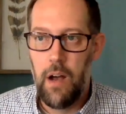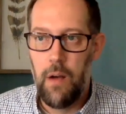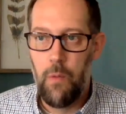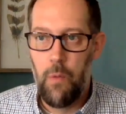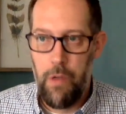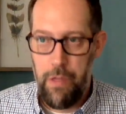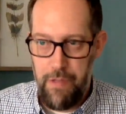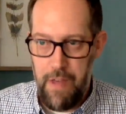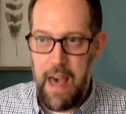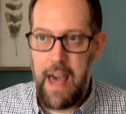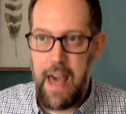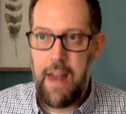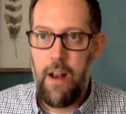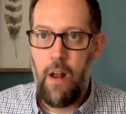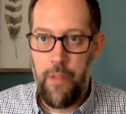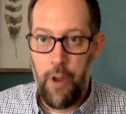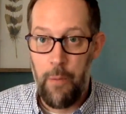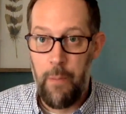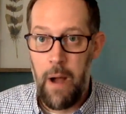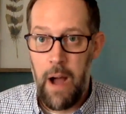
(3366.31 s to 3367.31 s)
with that
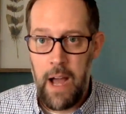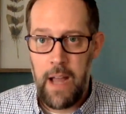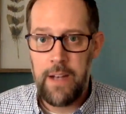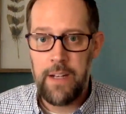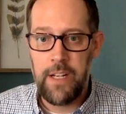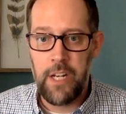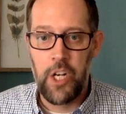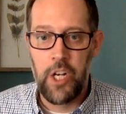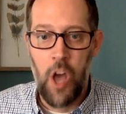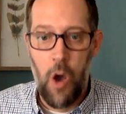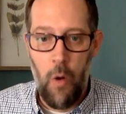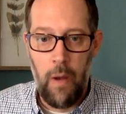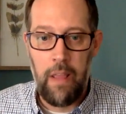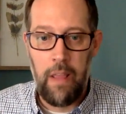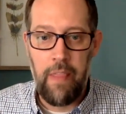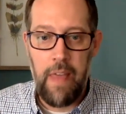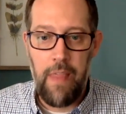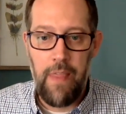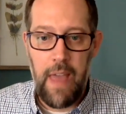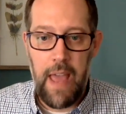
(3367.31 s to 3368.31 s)
on their mind and
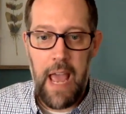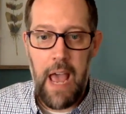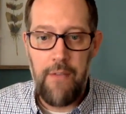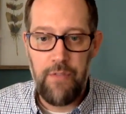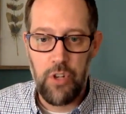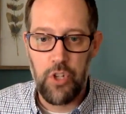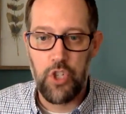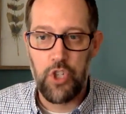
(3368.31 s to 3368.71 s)
knowing that they have